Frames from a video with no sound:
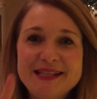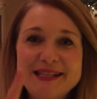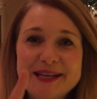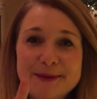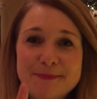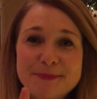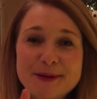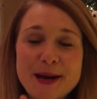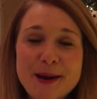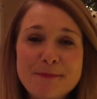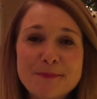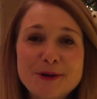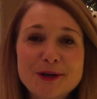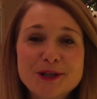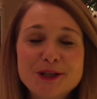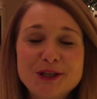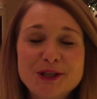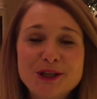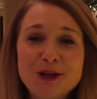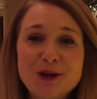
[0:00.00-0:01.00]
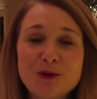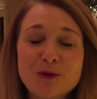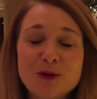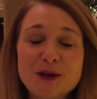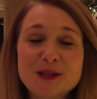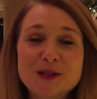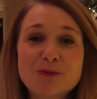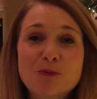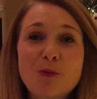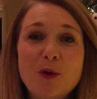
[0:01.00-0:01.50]
Tip number two
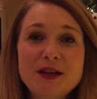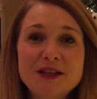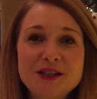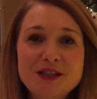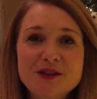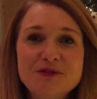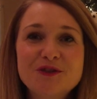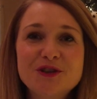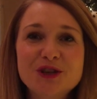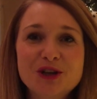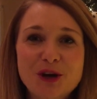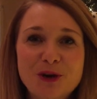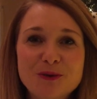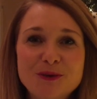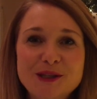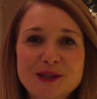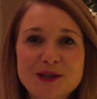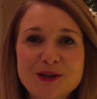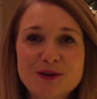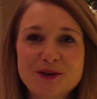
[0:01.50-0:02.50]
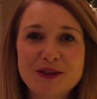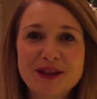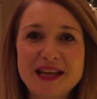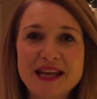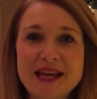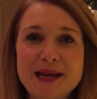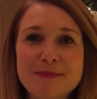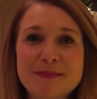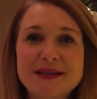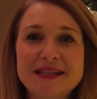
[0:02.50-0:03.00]
is once you've chosen your
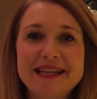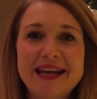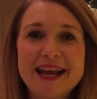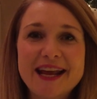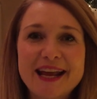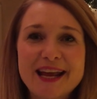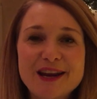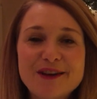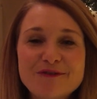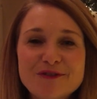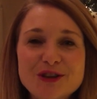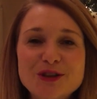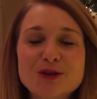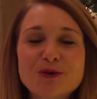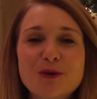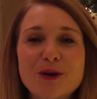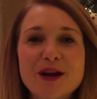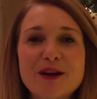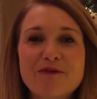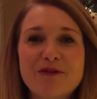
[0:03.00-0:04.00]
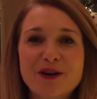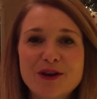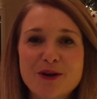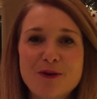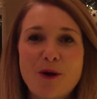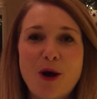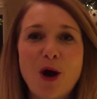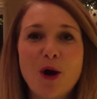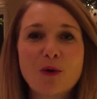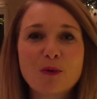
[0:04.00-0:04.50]
theme, take inventory of what
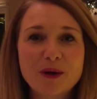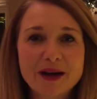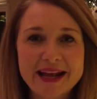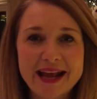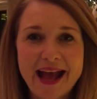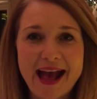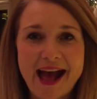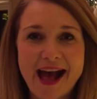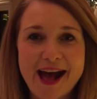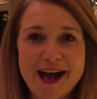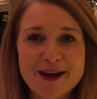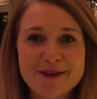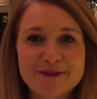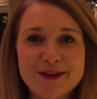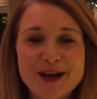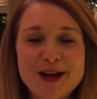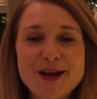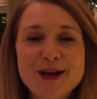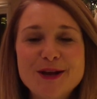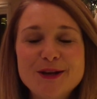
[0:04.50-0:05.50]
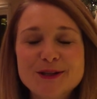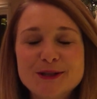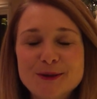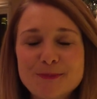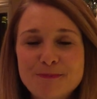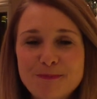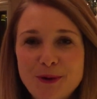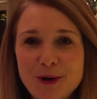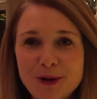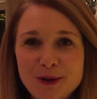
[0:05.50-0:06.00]
you already have.
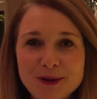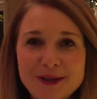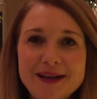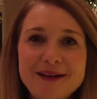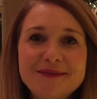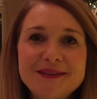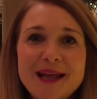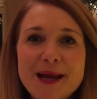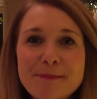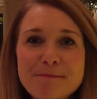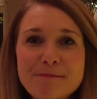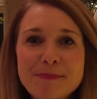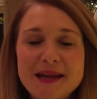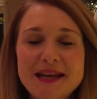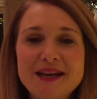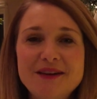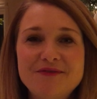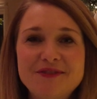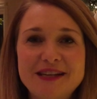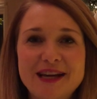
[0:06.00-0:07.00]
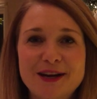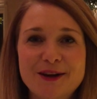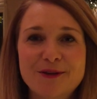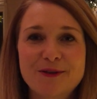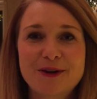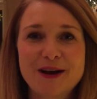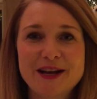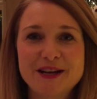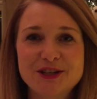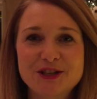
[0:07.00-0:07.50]
So pull out that bin of
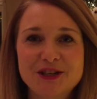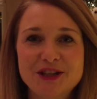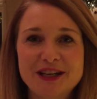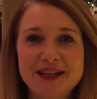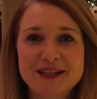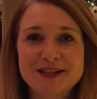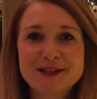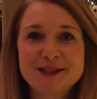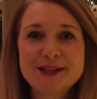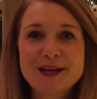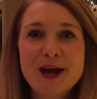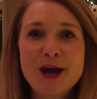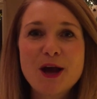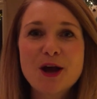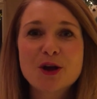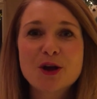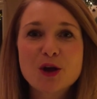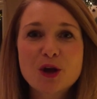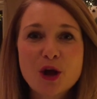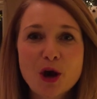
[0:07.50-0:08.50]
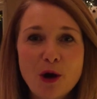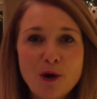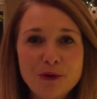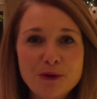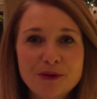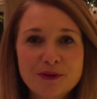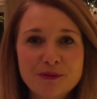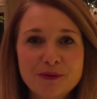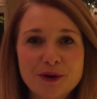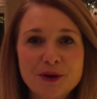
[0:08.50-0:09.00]
decorations,
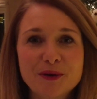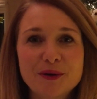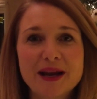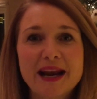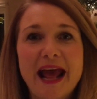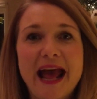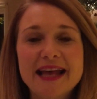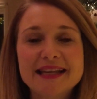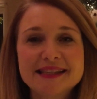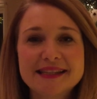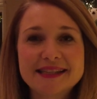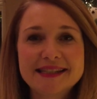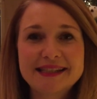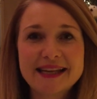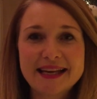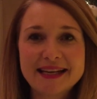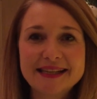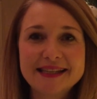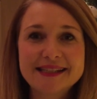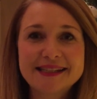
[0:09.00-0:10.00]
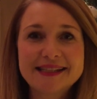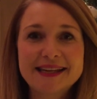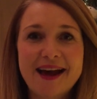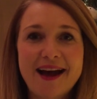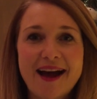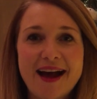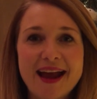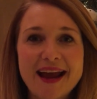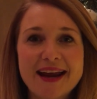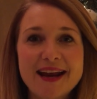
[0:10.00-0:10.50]
go through it and set
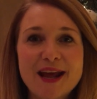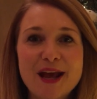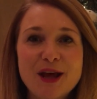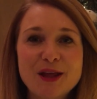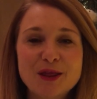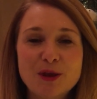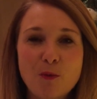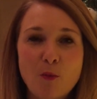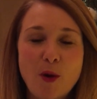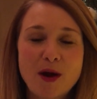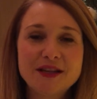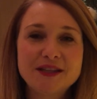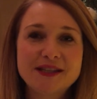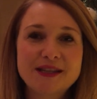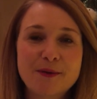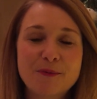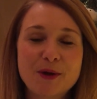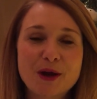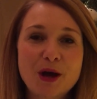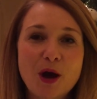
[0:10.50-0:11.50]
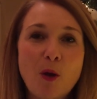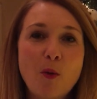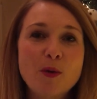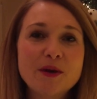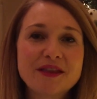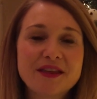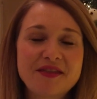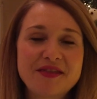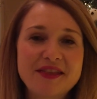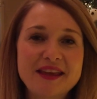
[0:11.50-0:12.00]
aside the ones that would go
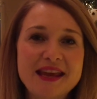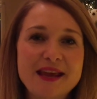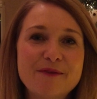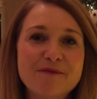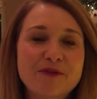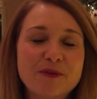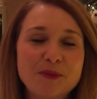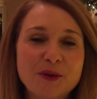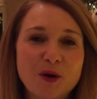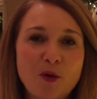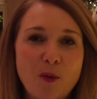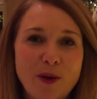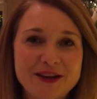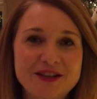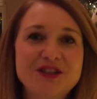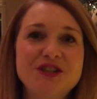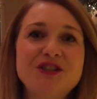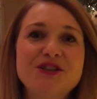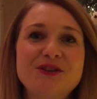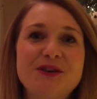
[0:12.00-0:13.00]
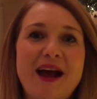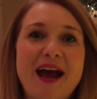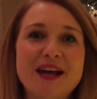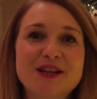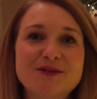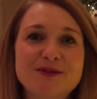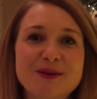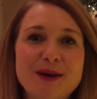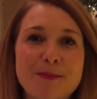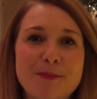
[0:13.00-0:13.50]
with the theme from the questions you
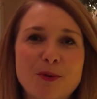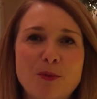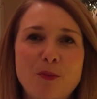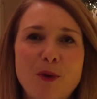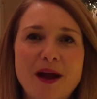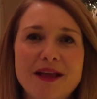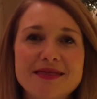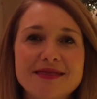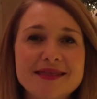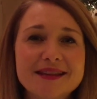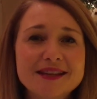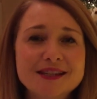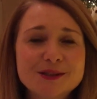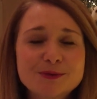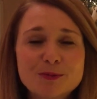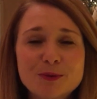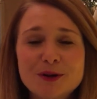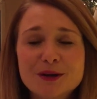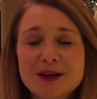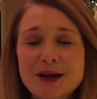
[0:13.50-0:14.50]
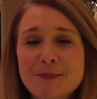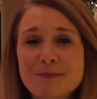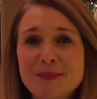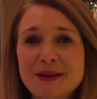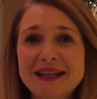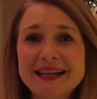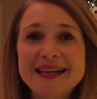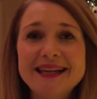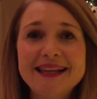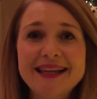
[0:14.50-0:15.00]
asked for number one. This will
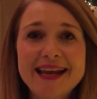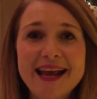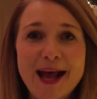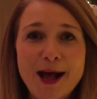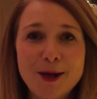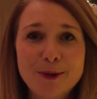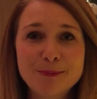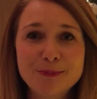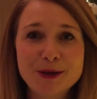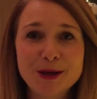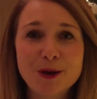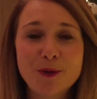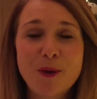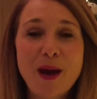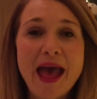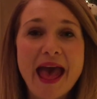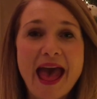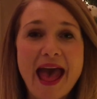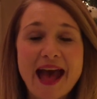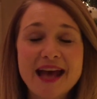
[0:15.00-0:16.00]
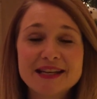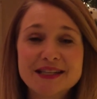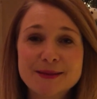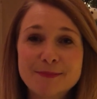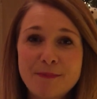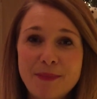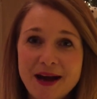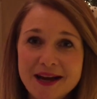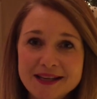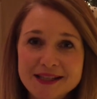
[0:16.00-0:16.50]
completely help you. And
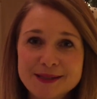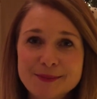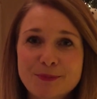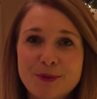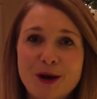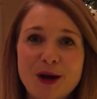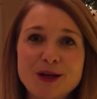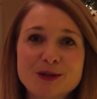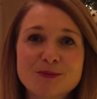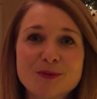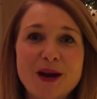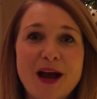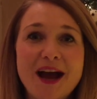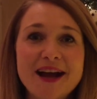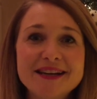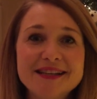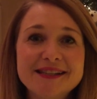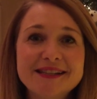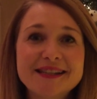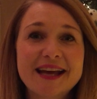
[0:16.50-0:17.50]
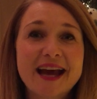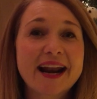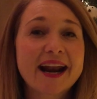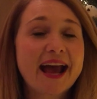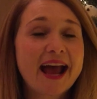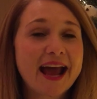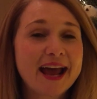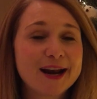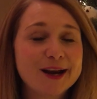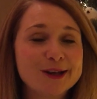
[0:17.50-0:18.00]
to my surprise, when I did
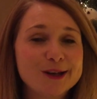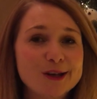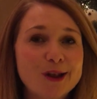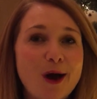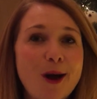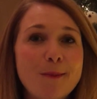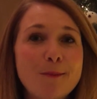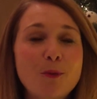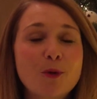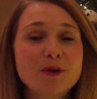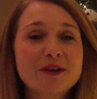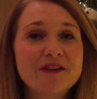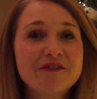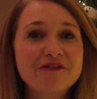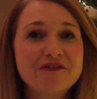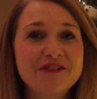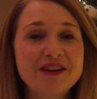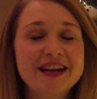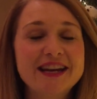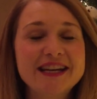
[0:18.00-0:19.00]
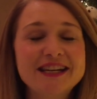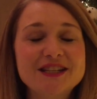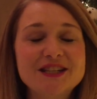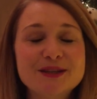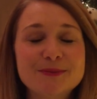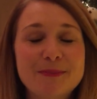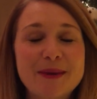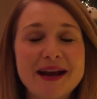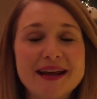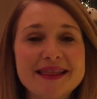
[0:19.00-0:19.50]
that, I had a lot more that fit
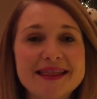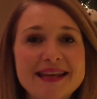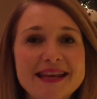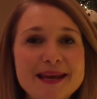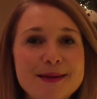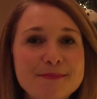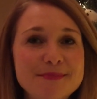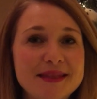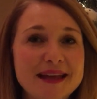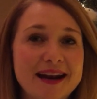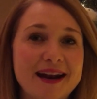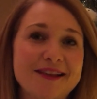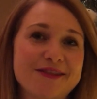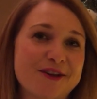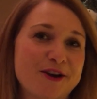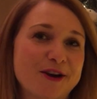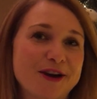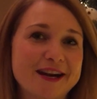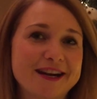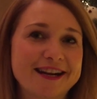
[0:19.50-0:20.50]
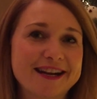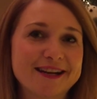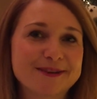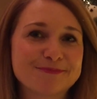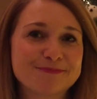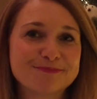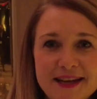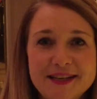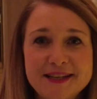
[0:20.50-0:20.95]
into my theme than I thought I did.